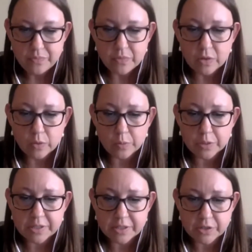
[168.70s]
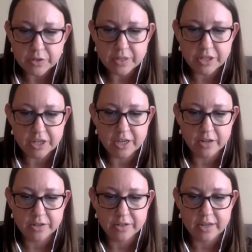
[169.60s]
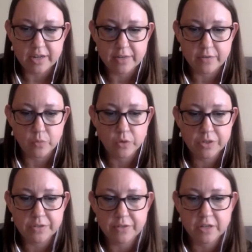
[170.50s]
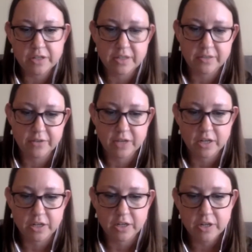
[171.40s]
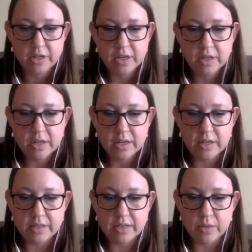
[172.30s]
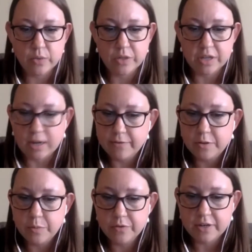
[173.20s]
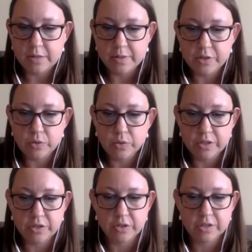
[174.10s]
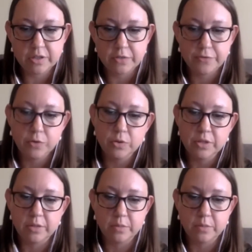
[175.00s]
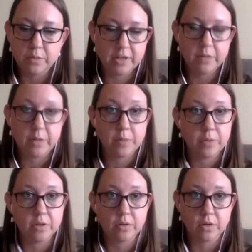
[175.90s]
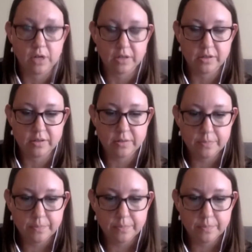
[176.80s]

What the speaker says: What puts history educators at an even more severe disadvantage is that what is often provided by school districts is fueled and motivated by political causes.